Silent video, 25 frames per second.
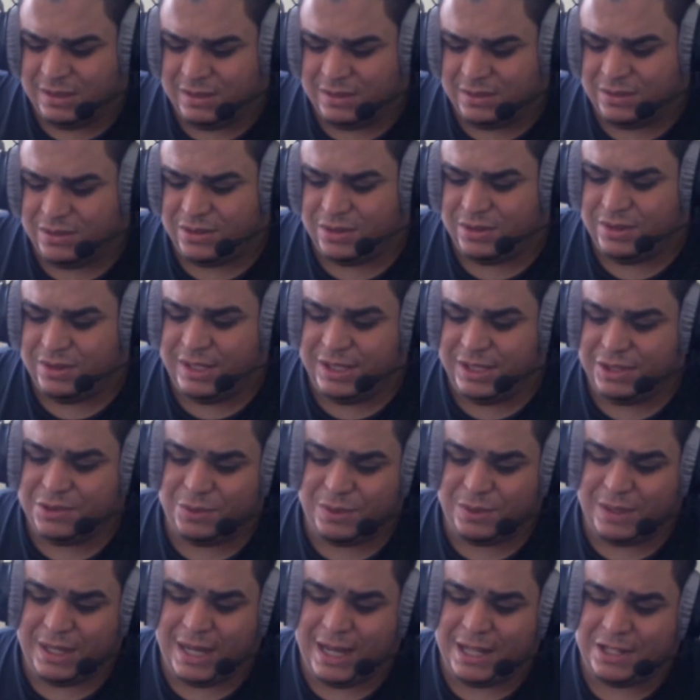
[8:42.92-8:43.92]
So this
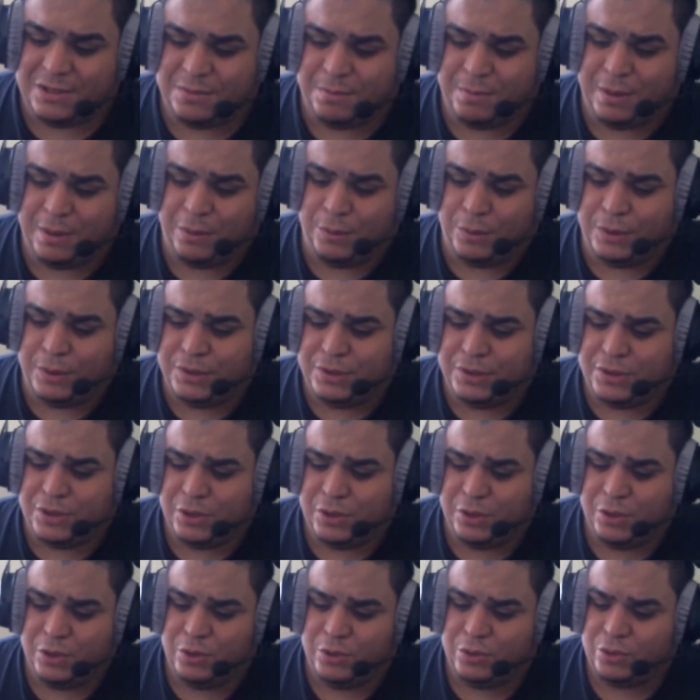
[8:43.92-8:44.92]
one has about 1,
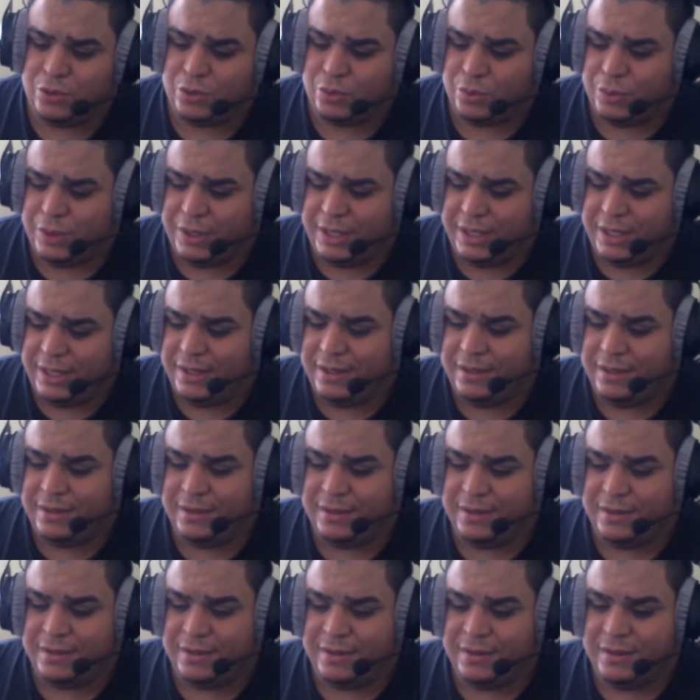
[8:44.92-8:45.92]
2, 3,
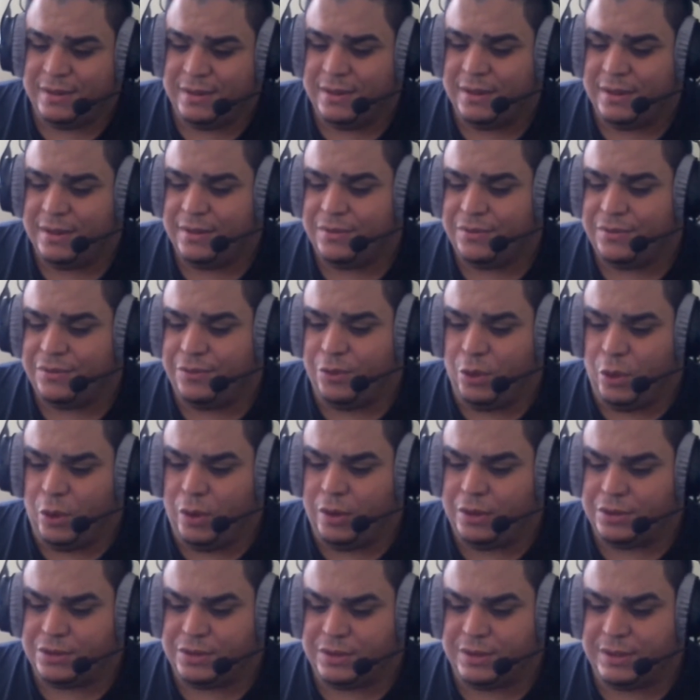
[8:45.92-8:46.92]

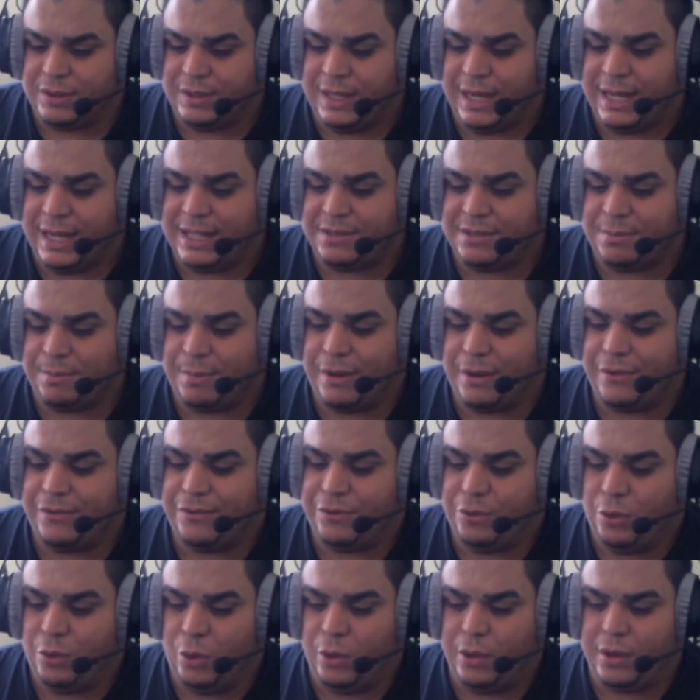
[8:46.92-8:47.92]
4. So it has about
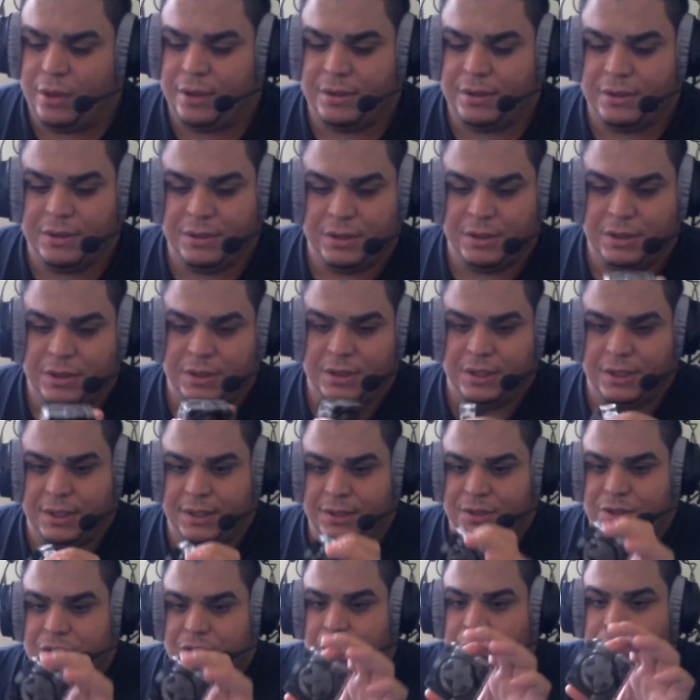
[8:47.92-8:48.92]
4
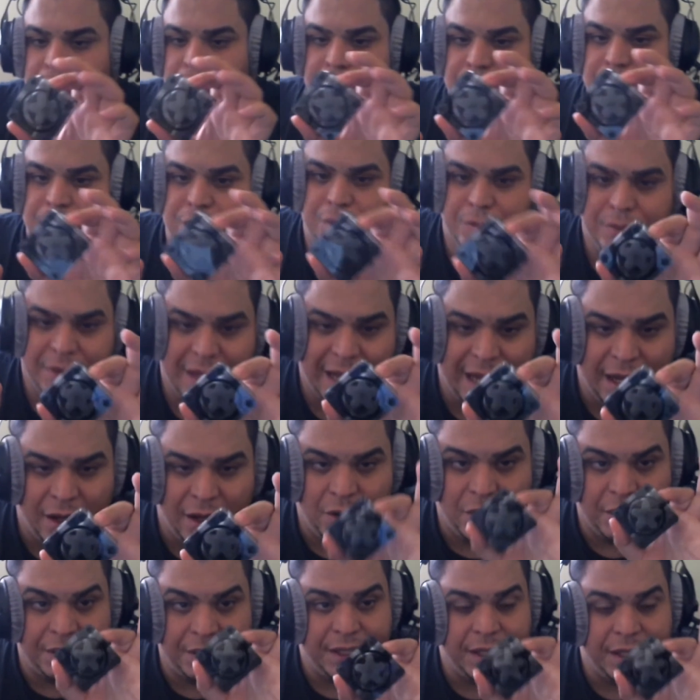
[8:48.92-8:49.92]
in totals.
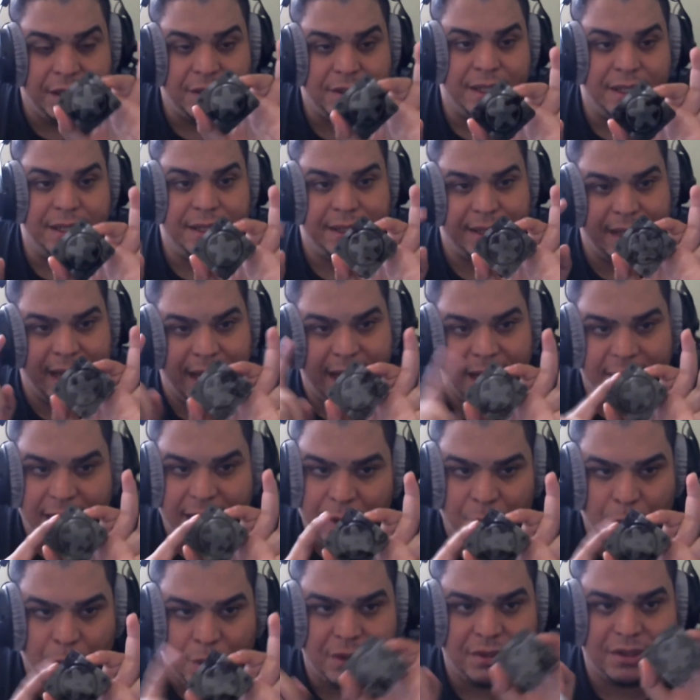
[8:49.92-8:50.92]
Now, another thing that
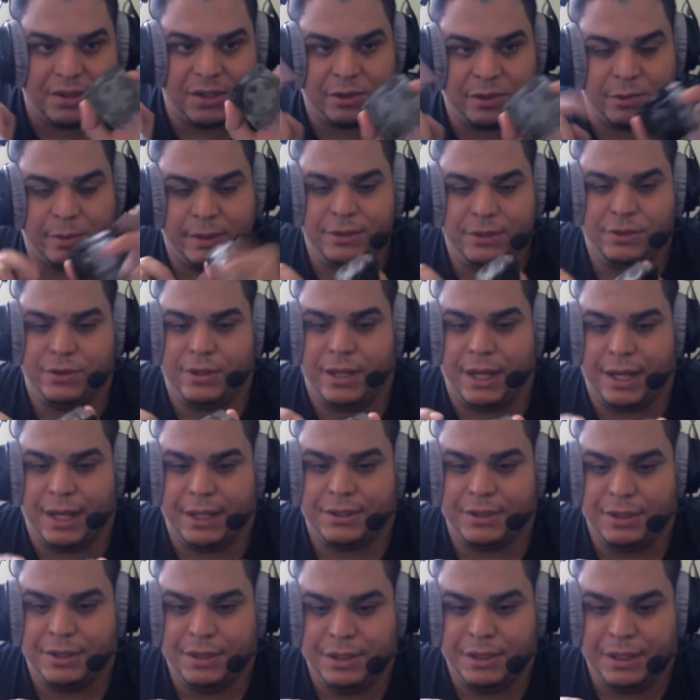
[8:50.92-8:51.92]
I want to explain to you
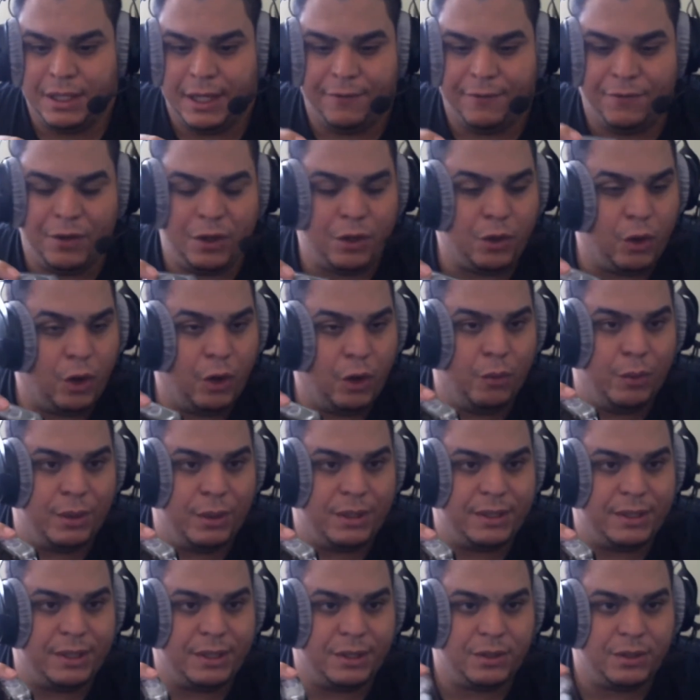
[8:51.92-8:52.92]
guys, if you're going
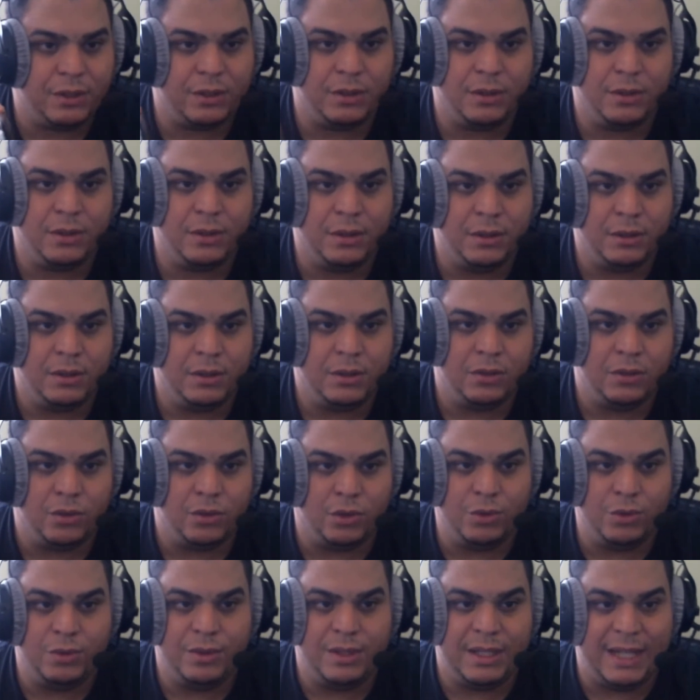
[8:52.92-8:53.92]
with this,
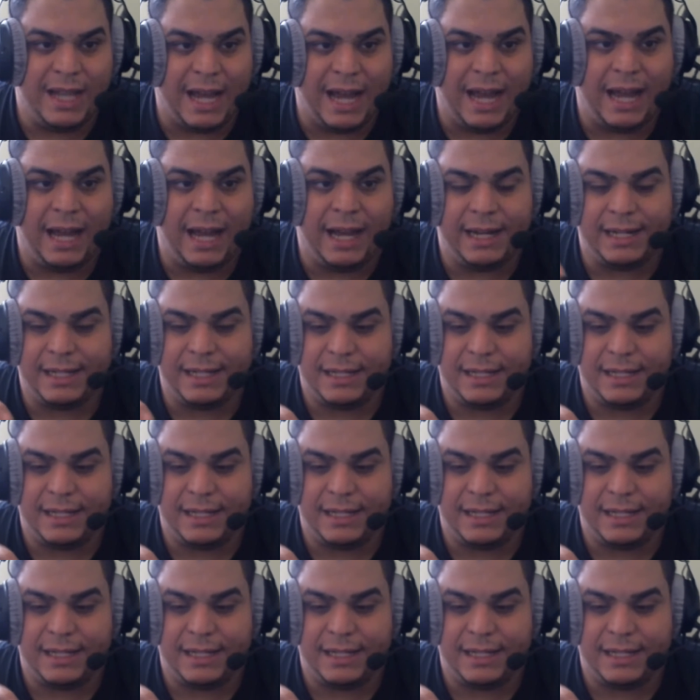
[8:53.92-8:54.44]
do not,